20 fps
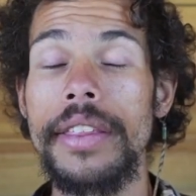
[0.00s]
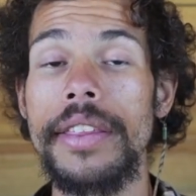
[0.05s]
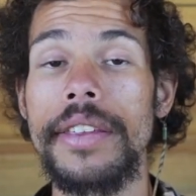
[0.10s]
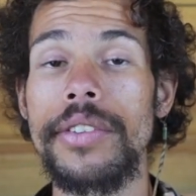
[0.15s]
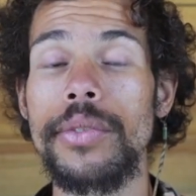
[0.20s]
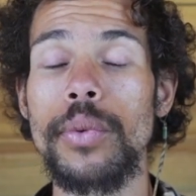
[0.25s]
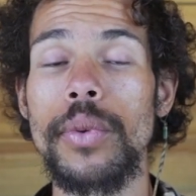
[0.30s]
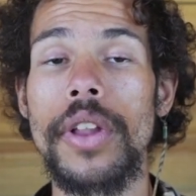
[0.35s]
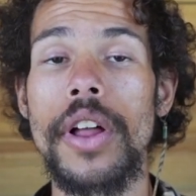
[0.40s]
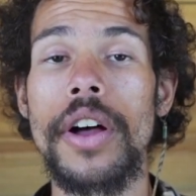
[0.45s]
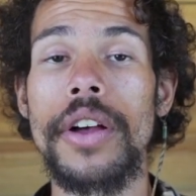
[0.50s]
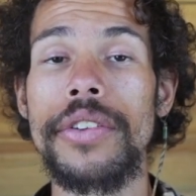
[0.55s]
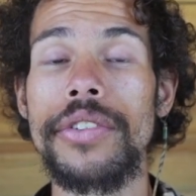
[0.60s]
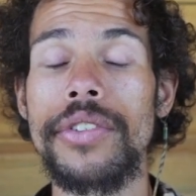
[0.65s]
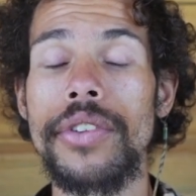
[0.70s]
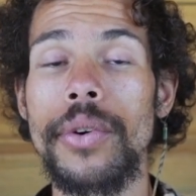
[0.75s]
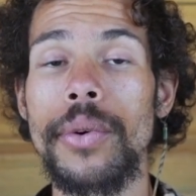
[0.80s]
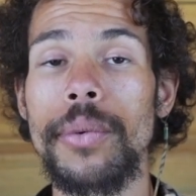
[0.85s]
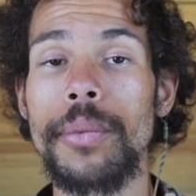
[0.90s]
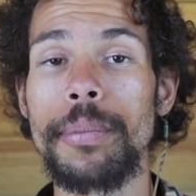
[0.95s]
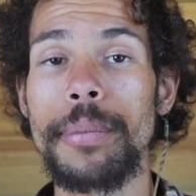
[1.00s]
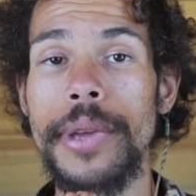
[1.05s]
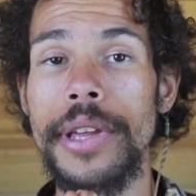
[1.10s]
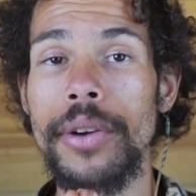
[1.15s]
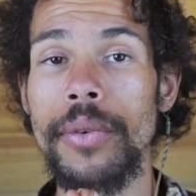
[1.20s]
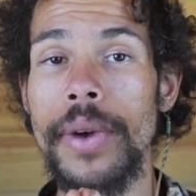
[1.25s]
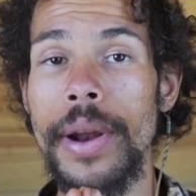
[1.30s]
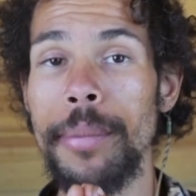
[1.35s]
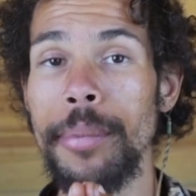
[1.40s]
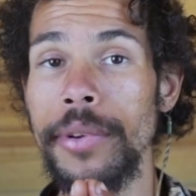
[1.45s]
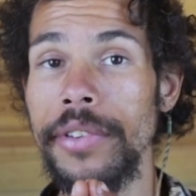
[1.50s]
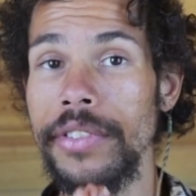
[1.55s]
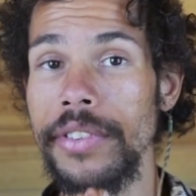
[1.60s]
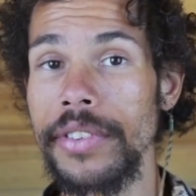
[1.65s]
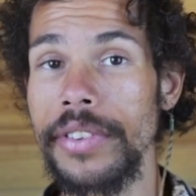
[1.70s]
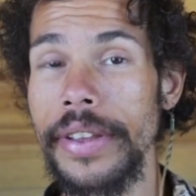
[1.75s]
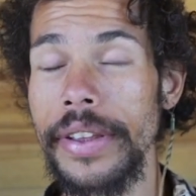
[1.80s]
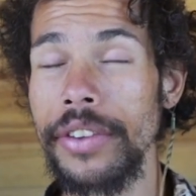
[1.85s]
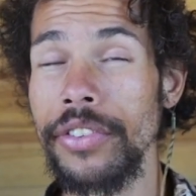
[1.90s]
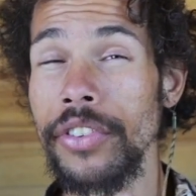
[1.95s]
this will also be a
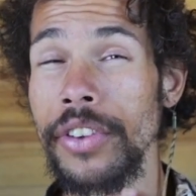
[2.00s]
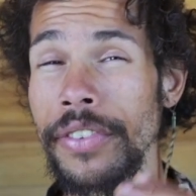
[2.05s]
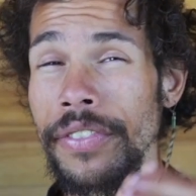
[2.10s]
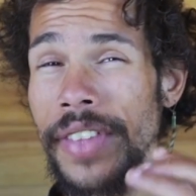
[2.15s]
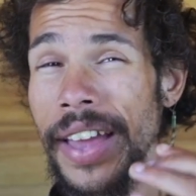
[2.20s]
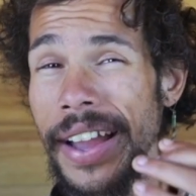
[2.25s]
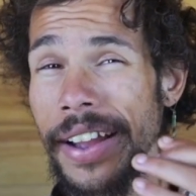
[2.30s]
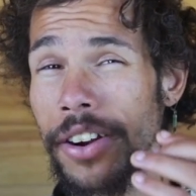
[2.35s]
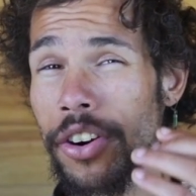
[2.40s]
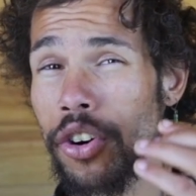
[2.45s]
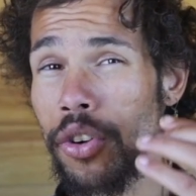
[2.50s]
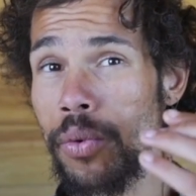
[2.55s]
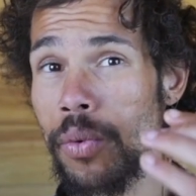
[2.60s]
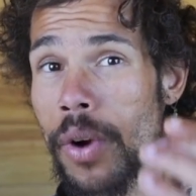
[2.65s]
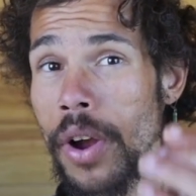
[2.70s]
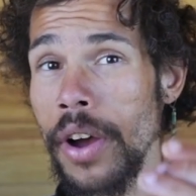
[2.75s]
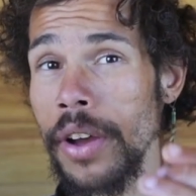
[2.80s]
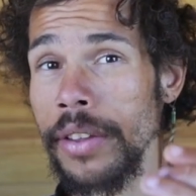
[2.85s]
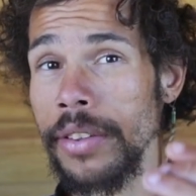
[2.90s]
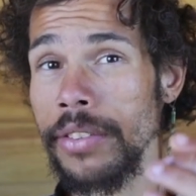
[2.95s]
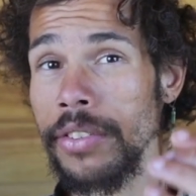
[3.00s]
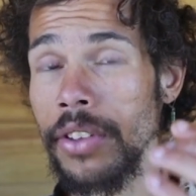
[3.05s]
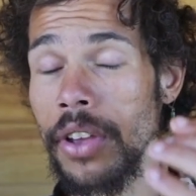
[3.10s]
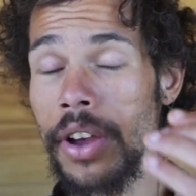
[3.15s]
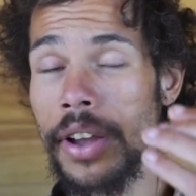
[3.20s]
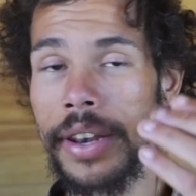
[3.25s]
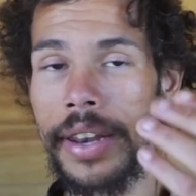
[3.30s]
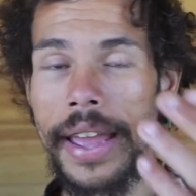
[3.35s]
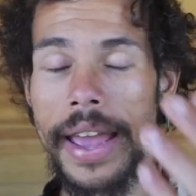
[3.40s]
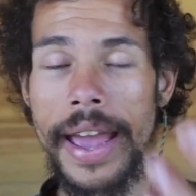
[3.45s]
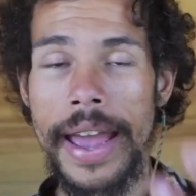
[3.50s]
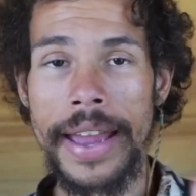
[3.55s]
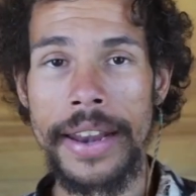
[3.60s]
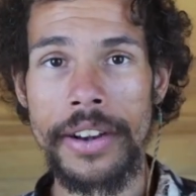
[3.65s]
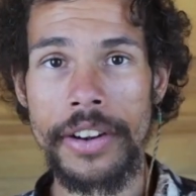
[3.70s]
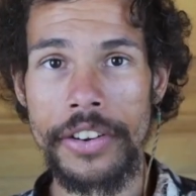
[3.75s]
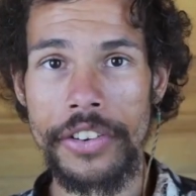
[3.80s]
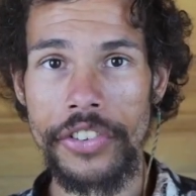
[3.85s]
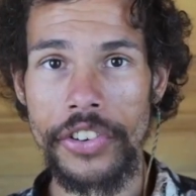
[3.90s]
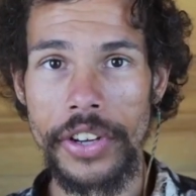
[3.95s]
representation of that Choronzon
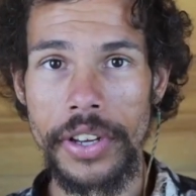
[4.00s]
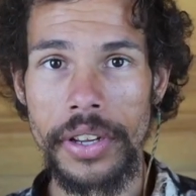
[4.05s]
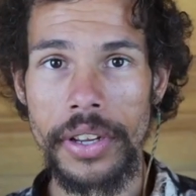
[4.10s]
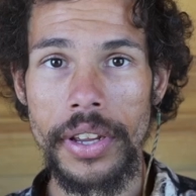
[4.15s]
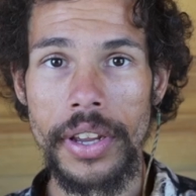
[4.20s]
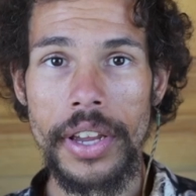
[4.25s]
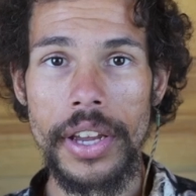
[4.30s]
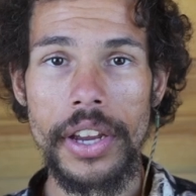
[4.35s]
energy.